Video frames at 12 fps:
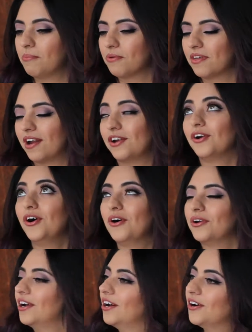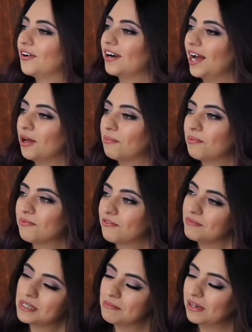up with it on your own or help
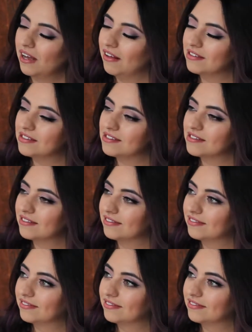from someone else.